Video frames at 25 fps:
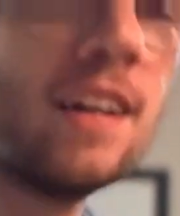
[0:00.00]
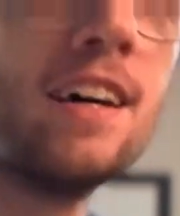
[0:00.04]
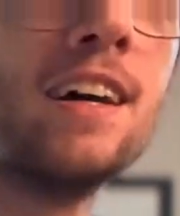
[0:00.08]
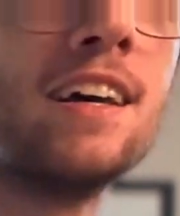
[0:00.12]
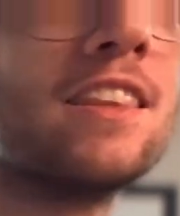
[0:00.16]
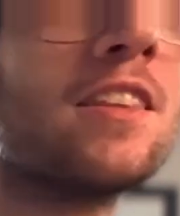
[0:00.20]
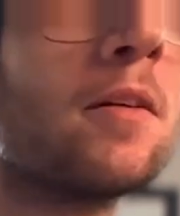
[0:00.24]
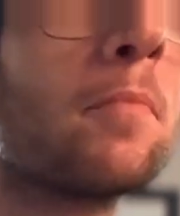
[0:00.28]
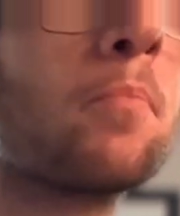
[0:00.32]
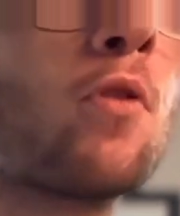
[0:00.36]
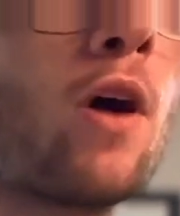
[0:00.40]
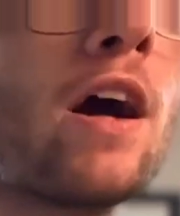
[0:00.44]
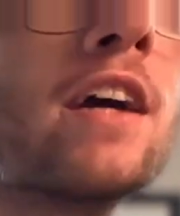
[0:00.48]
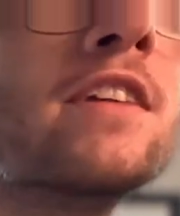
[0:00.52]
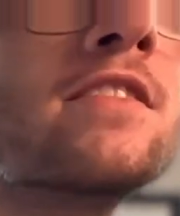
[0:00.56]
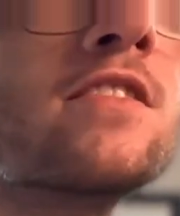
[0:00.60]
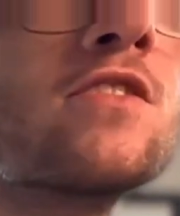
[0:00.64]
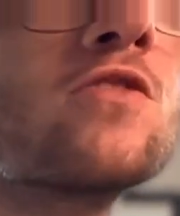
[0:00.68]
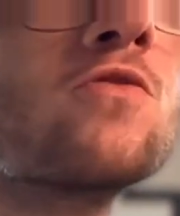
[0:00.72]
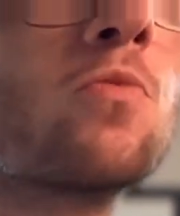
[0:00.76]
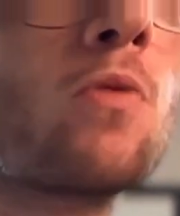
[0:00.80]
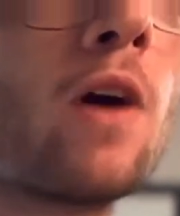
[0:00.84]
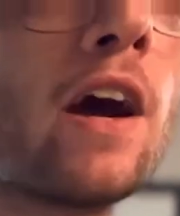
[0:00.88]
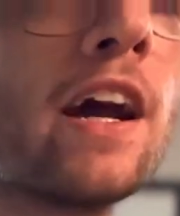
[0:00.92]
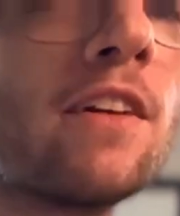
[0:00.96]
The Price is
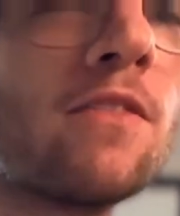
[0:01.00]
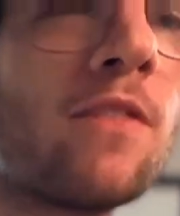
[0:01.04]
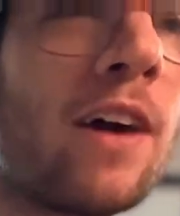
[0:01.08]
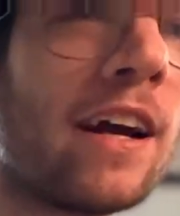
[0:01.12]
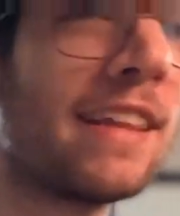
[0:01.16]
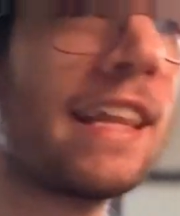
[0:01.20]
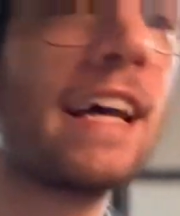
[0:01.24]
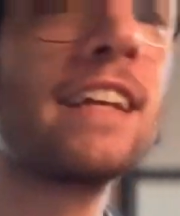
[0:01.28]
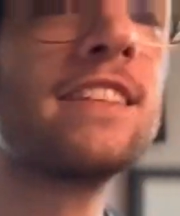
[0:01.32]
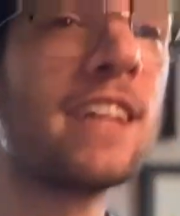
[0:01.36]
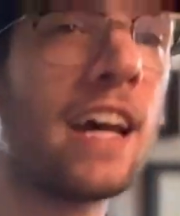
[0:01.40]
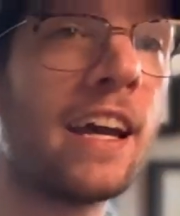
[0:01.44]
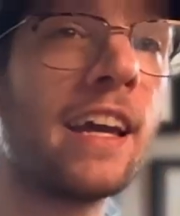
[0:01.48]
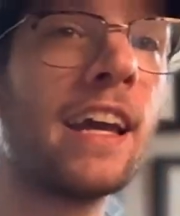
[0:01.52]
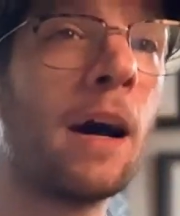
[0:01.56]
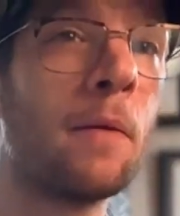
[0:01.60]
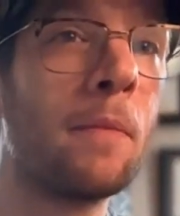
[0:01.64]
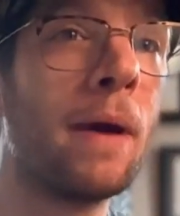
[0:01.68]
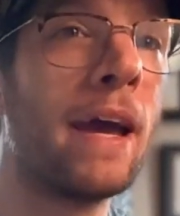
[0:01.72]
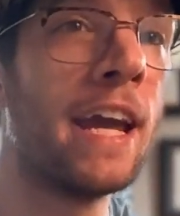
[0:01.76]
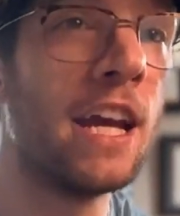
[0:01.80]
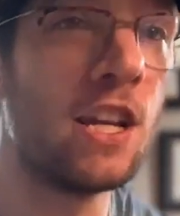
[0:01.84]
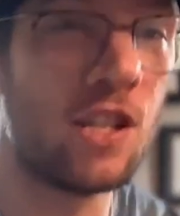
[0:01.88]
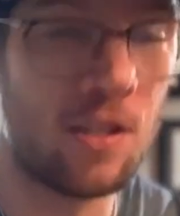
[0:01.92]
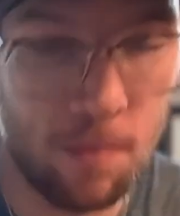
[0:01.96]
Right, right? That's how I'm aging